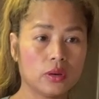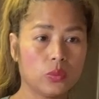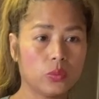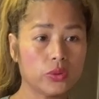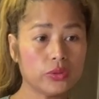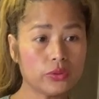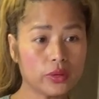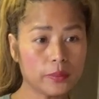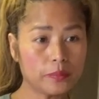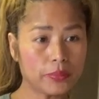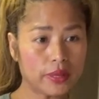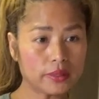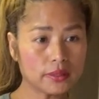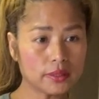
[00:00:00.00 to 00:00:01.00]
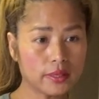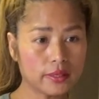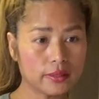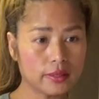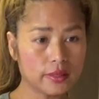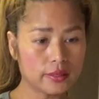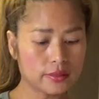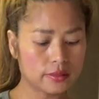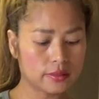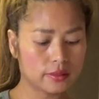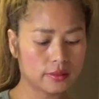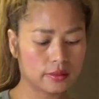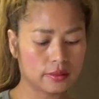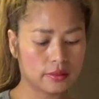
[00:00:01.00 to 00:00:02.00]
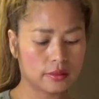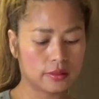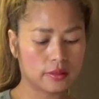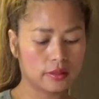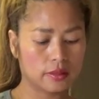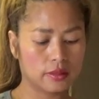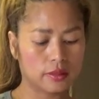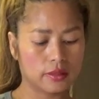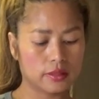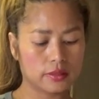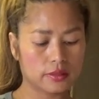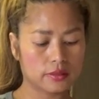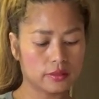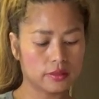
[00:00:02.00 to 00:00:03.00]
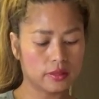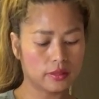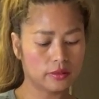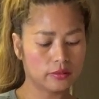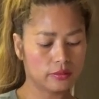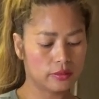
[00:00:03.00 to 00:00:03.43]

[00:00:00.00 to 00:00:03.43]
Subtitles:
When you can pinch like this, it's good enough.